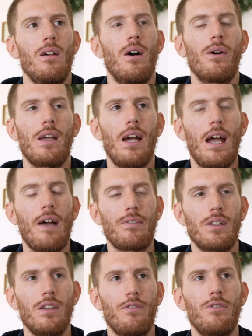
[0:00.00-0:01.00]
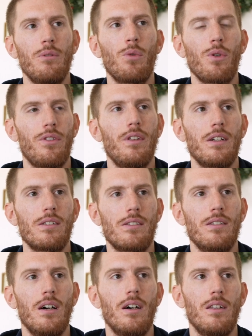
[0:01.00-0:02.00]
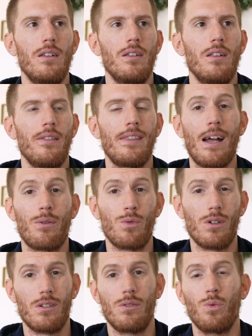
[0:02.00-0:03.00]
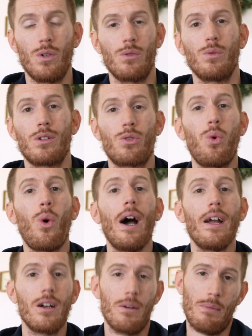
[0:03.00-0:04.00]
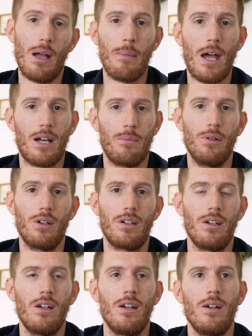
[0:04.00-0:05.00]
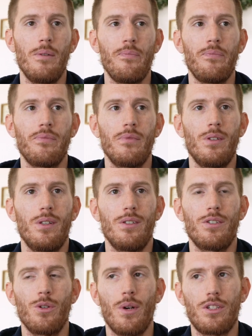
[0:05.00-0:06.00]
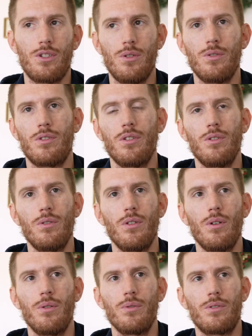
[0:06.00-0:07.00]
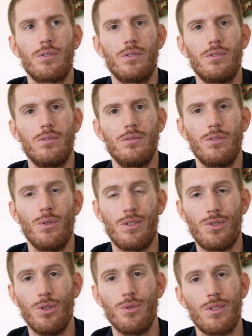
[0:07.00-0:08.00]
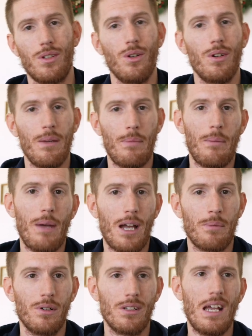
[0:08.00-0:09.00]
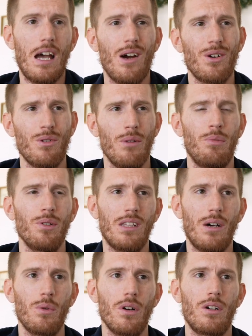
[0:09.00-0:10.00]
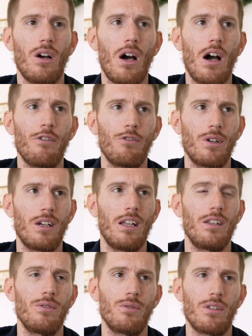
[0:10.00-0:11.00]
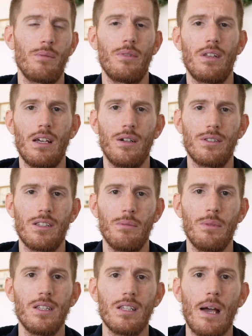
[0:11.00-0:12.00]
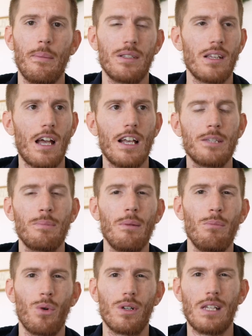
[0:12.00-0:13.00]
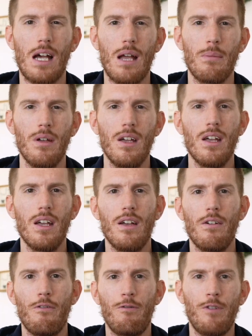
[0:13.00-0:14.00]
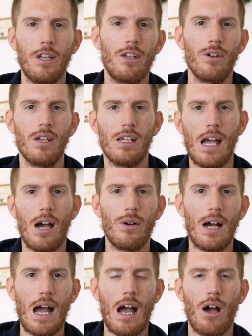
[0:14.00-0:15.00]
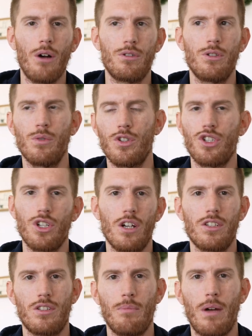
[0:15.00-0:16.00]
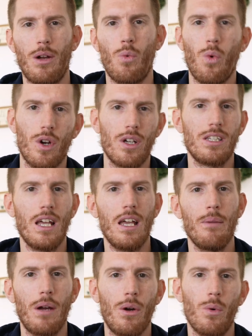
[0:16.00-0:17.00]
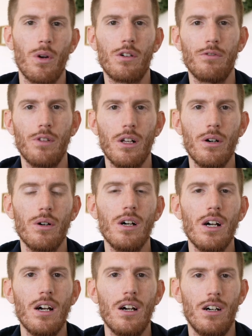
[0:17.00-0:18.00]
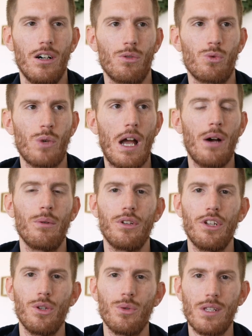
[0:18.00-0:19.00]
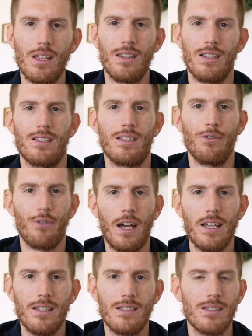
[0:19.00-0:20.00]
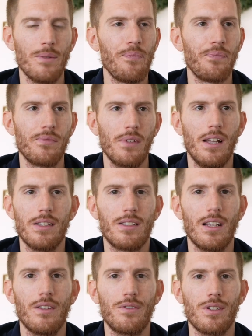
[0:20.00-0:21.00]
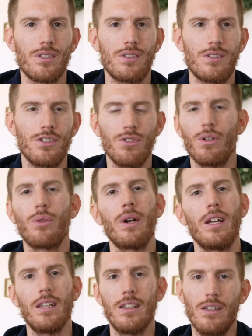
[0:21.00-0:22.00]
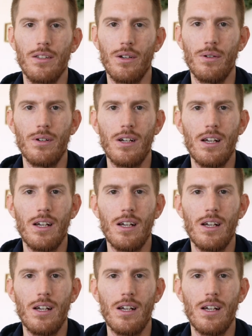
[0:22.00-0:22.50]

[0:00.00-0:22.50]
okay, I have to get a few more things done that will require my MacBook. Do I choose to do those? Do I choose to go get my MacBook now? Or do I put that work off? Or can I do something else in the meantime? It's like I spent more time figuring out how to adjust my workday and my workflow around using this device instead of just doing what I need to do.